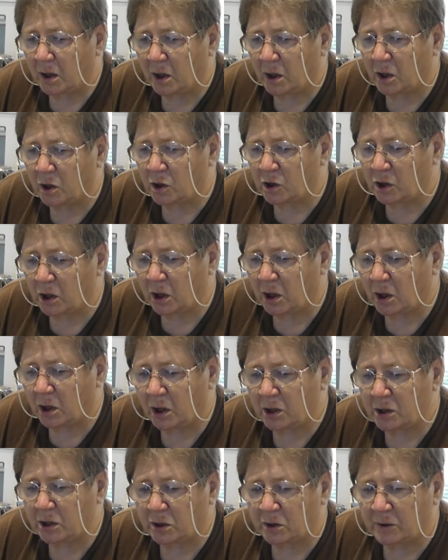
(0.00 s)

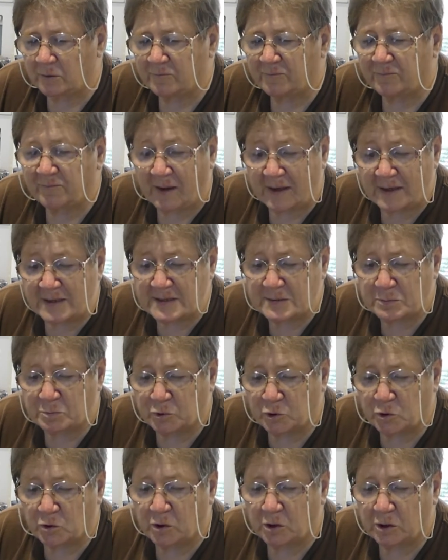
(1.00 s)
online on
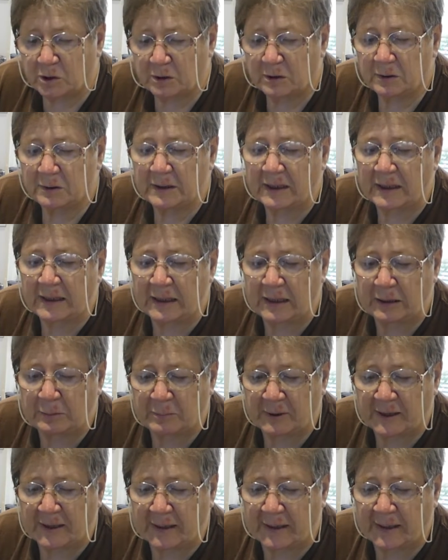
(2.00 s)
Facebook,
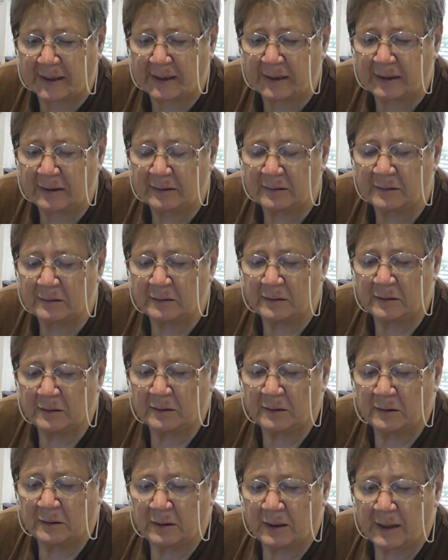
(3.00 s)
eBay,
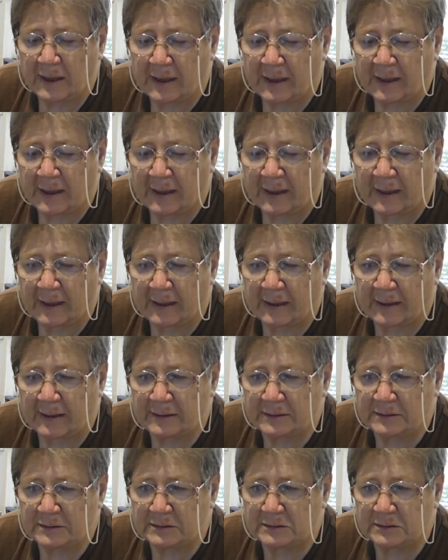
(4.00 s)

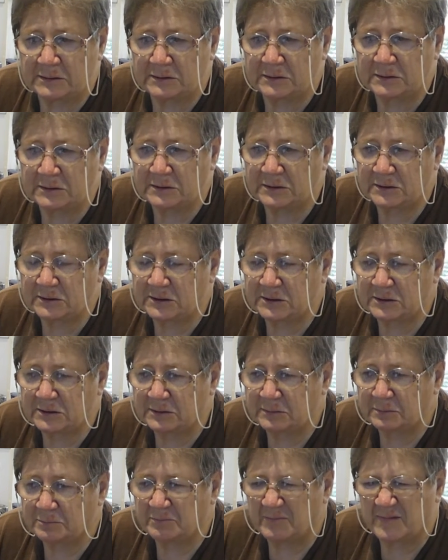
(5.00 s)
and
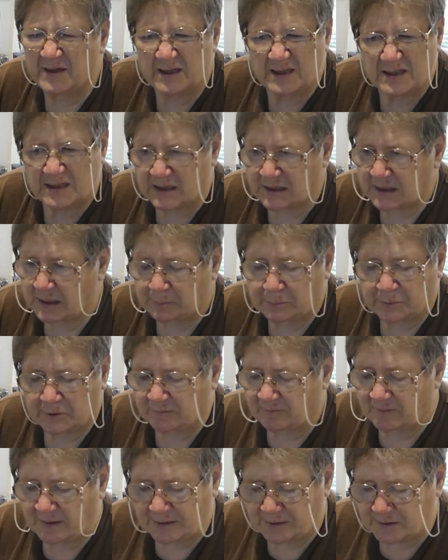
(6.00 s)
there's a couple
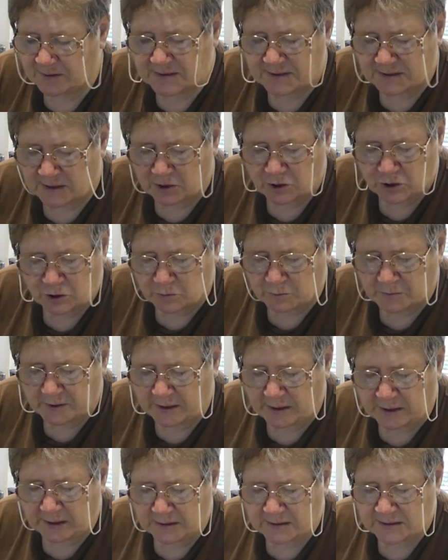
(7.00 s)
of other social
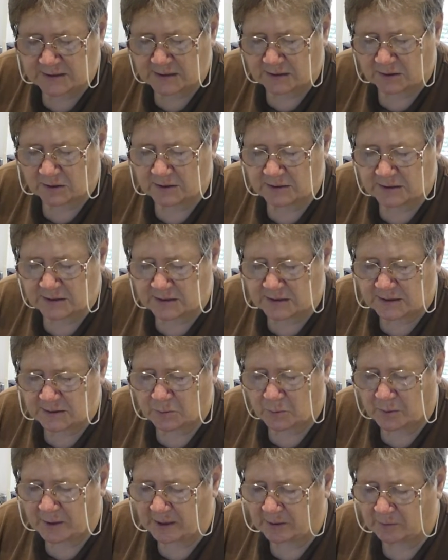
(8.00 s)
media sites as
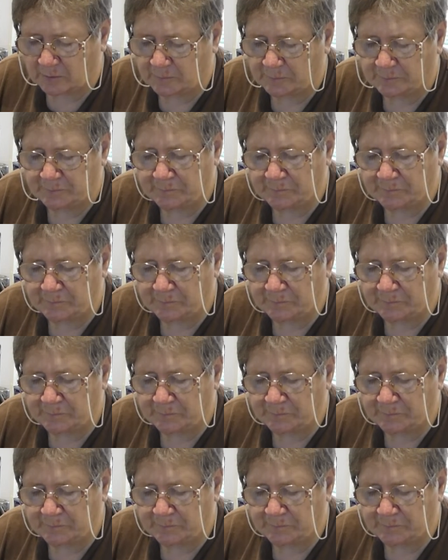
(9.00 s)
well.